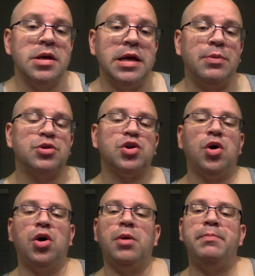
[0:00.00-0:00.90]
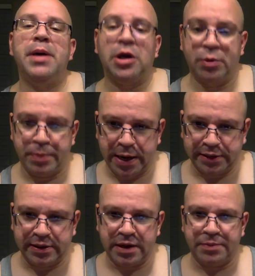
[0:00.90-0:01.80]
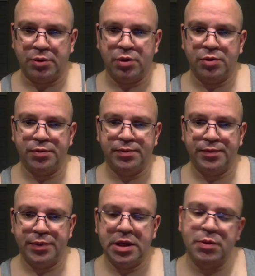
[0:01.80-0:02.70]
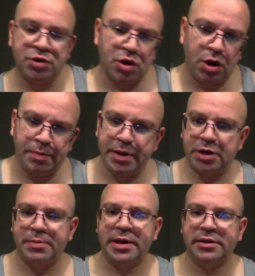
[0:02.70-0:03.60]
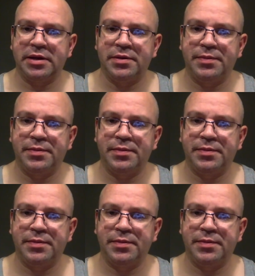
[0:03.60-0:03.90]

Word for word: It was all better back then, bro. It was all better back then.